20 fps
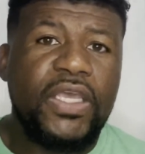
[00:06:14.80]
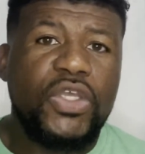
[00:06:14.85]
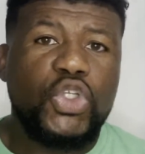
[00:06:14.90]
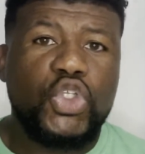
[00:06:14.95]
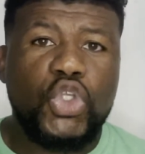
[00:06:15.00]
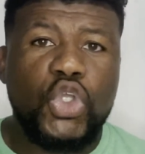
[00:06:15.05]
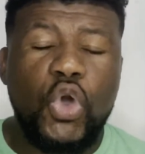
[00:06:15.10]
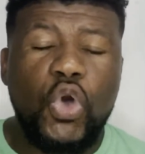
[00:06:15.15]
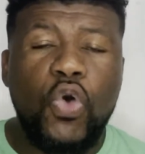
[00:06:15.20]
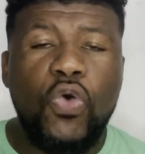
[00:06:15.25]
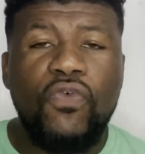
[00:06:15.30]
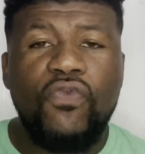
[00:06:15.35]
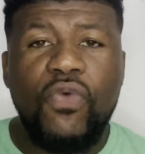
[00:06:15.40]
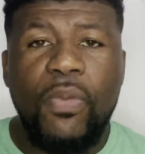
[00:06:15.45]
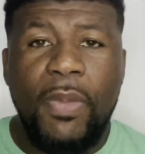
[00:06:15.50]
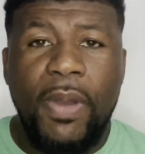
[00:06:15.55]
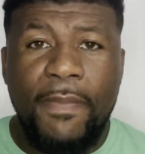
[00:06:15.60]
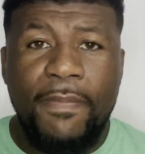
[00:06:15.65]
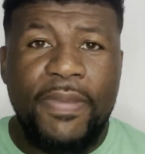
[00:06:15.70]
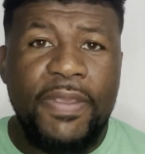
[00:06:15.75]
So
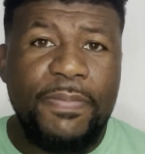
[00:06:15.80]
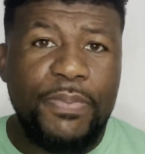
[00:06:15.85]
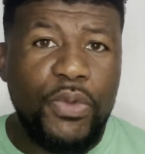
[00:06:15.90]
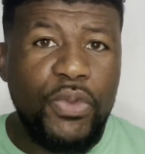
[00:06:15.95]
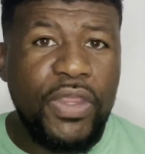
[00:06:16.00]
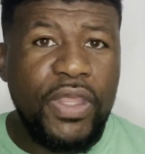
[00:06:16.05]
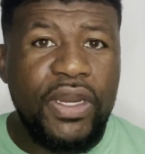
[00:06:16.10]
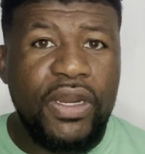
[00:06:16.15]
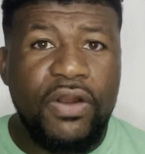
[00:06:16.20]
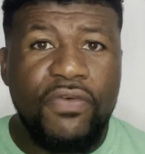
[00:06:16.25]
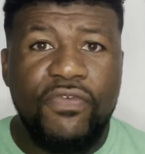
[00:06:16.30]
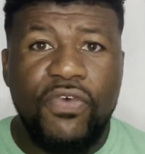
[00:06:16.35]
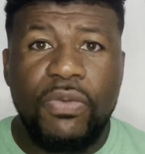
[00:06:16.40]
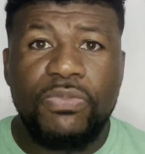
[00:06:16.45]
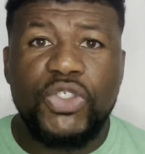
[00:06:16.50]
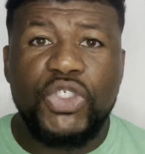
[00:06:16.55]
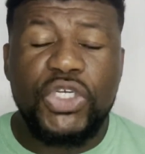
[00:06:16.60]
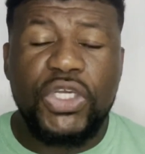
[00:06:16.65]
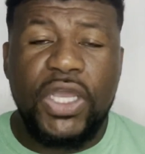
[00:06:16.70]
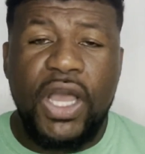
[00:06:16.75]
for my people that are
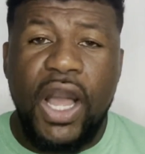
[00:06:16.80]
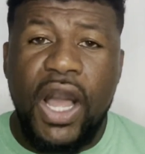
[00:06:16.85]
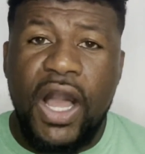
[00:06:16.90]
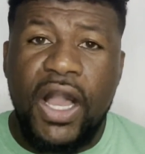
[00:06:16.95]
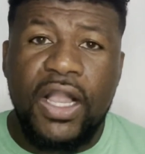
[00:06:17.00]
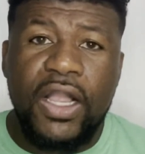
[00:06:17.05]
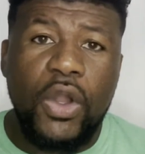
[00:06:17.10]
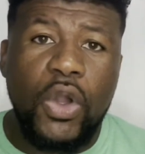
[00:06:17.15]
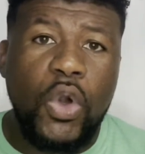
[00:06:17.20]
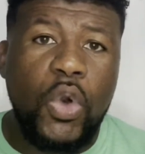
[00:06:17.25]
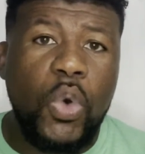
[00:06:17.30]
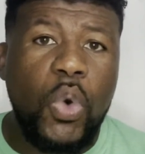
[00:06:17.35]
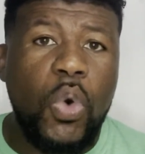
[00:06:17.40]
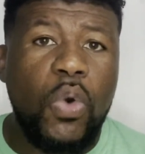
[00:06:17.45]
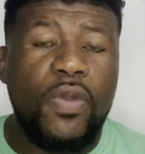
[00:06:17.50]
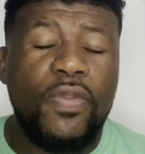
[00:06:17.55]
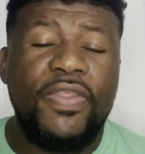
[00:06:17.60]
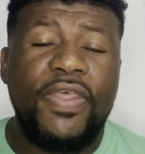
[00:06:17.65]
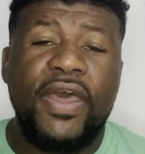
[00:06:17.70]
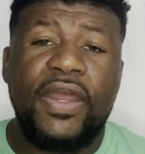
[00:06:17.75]
from Chicago
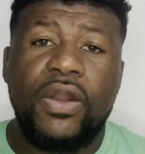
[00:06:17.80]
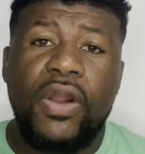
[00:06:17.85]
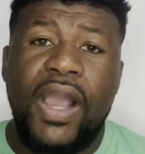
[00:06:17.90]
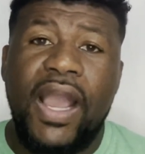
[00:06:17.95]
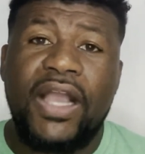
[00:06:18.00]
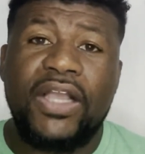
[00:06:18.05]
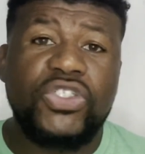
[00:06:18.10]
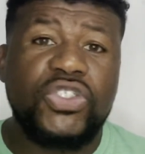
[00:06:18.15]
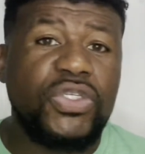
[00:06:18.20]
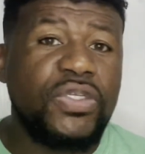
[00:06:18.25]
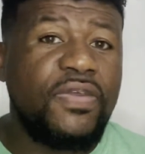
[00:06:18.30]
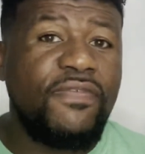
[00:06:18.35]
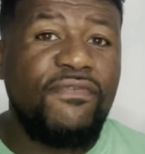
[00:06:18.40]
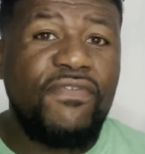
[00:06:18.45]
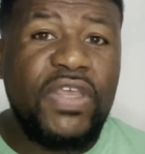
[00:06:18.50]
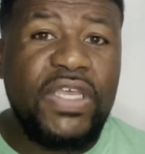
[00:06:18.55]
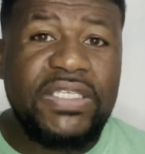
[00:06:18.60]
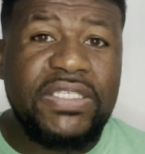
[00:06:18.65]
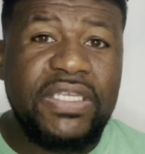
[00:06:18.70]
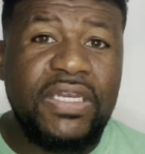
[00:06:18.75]
or that are actually
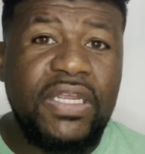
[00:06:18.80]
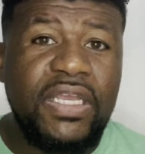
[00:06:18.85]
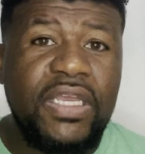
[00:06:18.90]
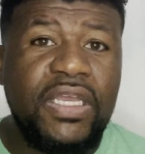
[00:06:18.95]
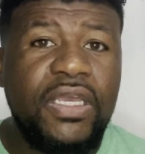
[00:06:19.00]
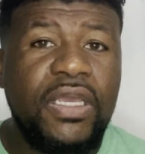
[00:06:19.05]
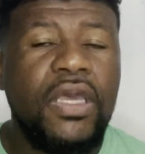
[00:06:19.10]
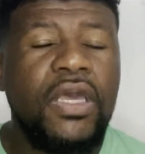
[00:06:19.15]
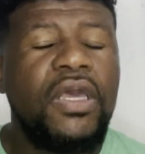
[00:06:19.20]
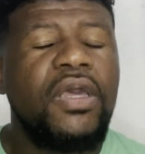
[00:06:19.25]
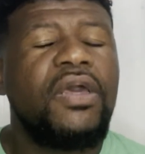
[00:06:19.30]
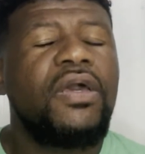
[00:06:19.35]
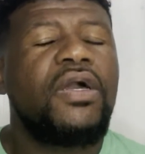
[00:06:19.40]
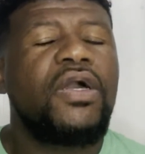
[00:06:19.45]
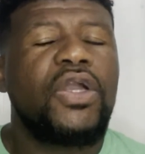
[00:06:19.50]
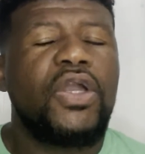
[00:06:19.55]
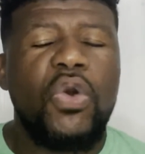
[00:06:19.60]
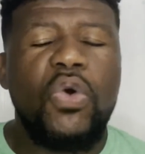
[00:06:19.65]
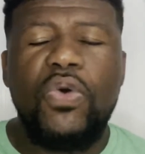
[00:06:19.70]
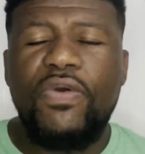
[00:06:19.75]
visiting,
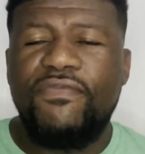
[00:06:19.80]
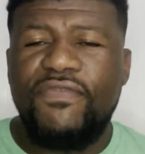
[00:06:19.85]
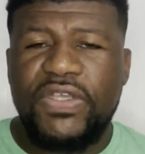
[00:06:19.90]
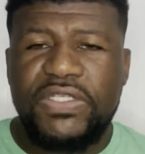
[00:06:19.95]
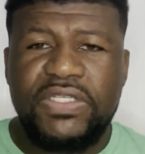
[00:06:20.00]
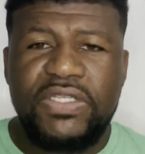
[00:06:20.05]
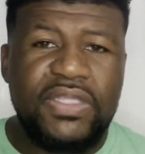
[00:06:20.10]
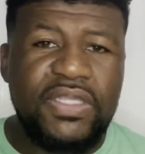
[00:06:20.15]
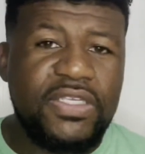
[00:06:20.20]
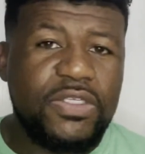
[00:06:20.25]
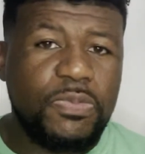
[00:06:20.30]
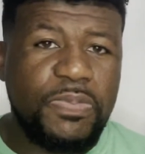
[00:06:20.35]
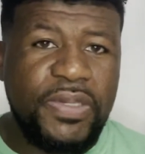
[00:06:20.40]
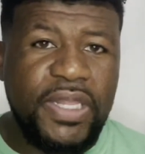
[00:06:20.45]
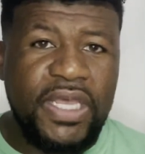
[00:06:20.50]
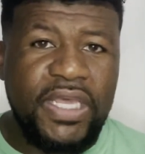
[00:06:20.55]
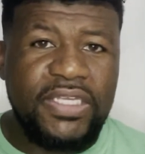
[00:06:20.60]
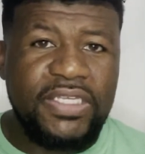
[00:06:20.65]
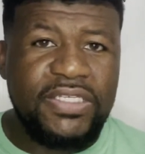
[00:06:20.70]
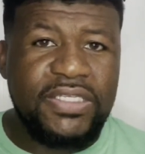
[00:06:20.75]
go and visit this
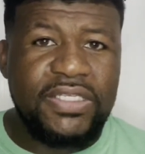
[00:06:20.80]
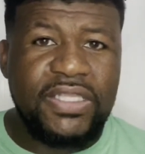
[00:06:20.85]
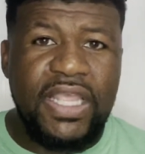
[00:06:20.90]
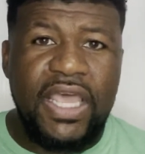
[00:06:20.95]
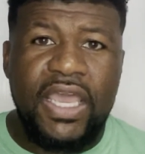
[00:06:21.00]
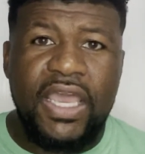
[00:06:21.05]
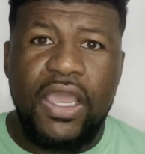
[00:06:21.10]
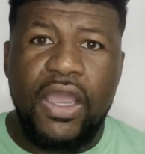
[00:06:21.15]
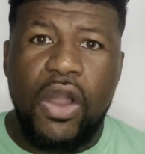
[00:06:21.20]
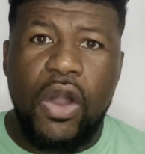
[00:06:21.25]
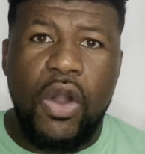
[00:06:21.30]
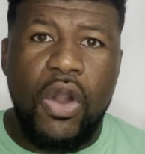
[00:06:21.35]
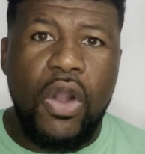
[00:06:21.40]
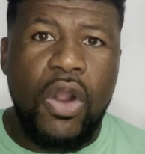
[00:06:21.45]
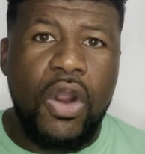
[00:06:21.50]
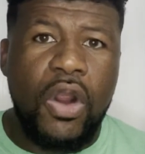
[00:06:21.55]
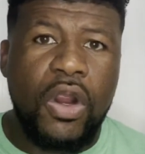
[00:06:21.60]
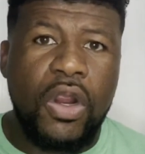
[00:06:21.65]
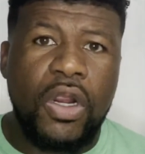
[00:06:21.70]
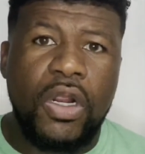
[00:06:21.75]
place. They
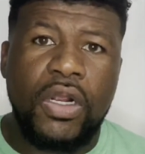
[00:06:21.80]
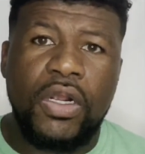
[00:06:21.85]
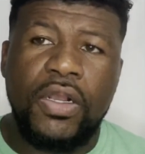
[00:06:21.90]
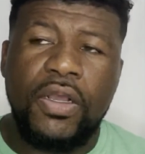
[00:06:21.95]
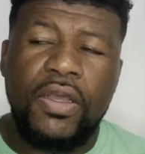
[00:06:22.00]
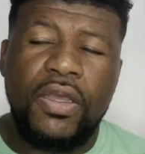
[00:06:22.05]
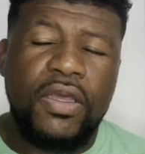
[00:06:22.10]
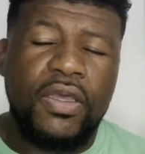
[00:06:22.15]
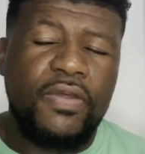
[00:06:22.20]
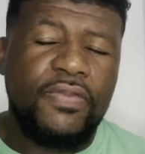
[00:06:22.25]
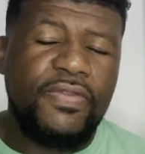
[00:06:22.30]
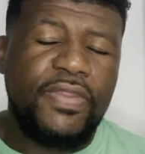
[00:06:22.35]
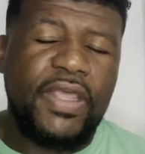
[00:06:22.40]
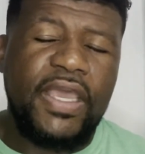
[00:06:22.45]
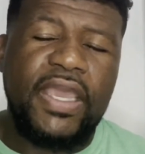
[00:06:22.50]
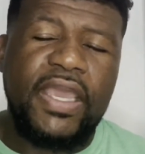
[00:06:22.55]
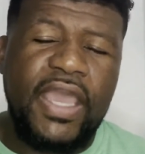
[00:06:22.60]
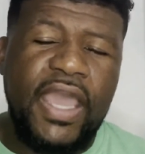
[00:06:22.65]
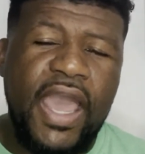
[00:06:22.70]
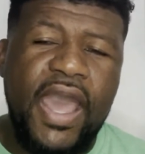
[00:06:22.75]

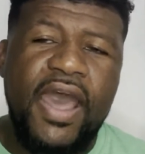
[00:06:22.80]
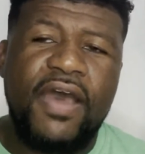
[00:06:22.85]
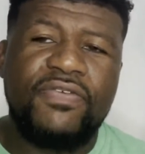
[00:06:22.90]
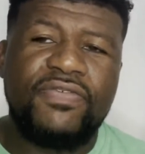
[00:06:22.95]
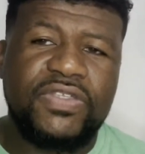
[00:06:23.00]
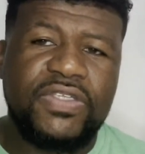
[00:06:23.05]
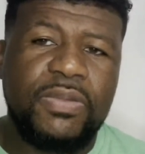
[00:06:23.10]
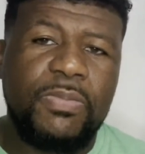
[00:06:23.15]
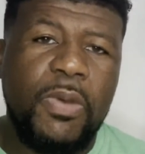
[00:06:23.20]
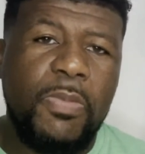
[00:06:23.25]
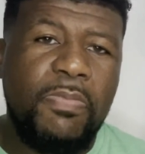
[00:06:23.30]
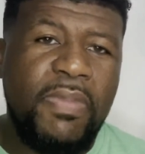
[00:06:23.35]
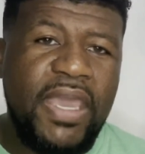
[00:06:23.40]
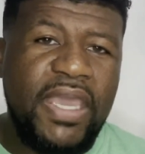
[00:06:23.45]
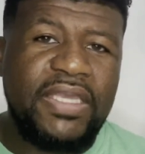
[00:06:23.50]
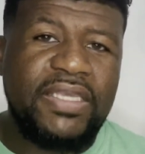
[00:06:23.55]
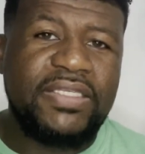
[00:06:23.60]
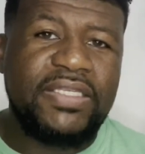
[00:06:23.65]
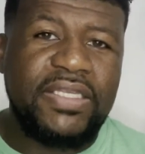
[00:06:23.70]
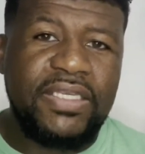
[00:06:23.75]
have some
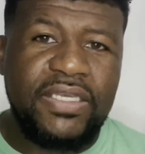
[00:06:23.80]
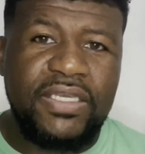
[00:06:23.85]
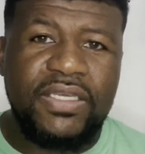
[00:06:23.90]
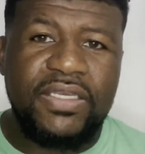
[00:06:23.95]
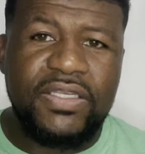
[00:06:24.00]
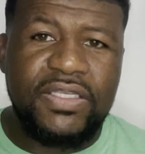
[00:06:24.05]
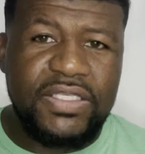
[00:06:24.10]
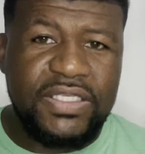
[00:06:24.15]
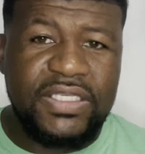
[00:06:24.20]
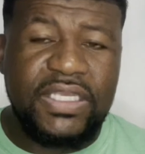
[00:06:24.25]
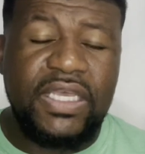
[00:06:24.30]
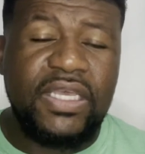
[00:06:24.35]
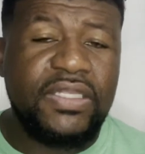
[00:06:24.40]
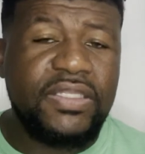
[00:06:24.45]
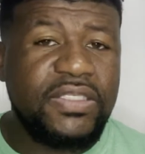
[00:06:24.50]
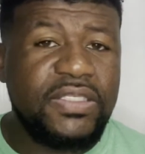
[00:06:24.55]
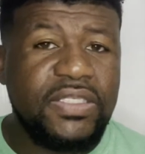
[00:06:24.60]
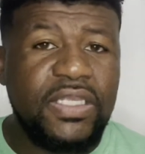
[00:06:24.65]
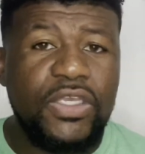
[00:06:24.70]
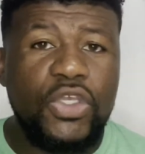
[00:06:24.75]
amazing
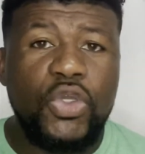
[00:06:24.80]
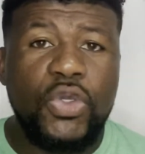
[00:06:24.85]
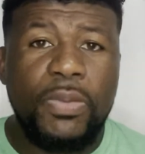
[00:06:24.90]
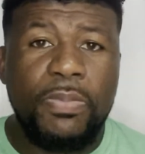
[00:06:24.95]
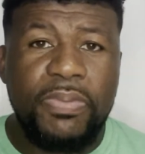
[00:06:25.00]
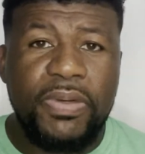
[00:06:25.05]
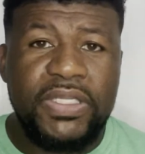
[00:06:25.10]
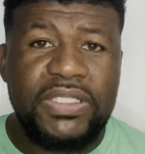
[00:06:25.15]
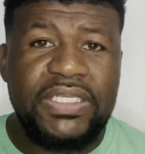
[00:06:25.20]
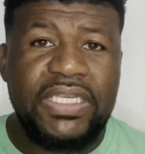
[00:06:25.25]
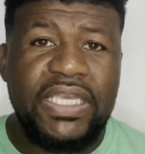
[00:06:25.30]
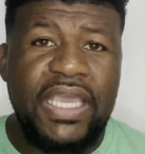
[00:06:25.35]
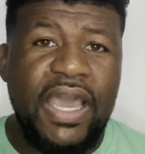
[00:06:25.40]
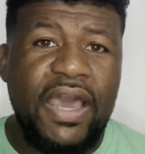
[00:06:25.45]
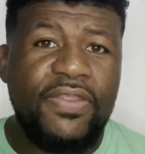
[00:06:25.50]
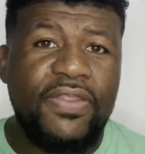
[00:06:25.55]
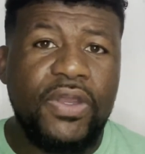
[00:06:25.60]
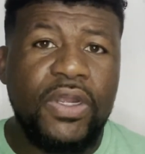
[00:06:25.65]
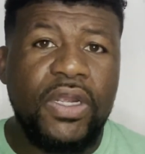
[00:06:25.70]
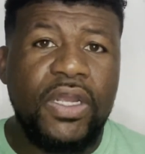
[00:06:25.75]
scents that you can put
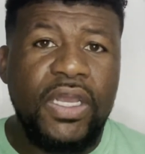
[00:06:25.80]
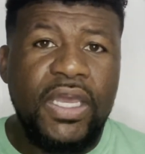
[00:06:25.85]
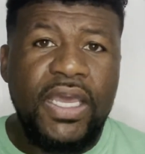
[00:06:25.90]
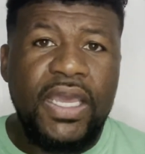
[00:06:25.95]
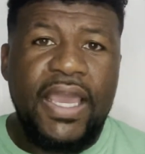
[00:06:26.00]
together.